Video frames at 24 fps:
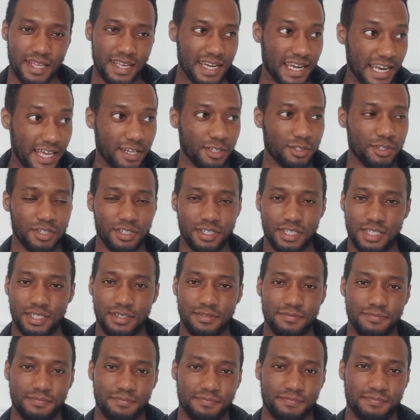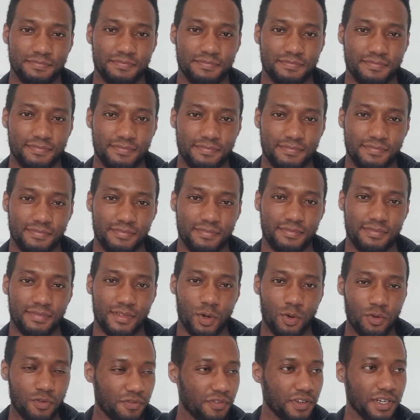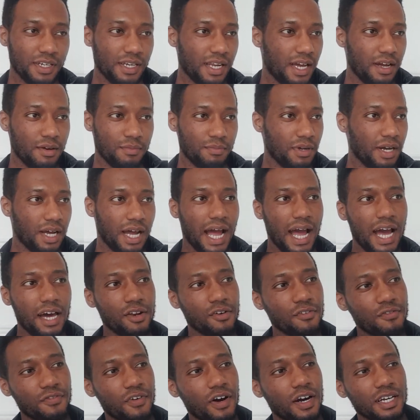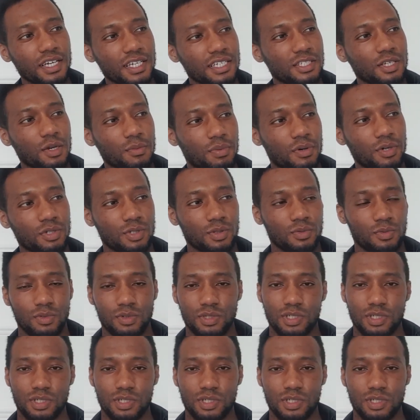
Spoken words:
Literally. They'll think, like, bro, how the fuck is it possible?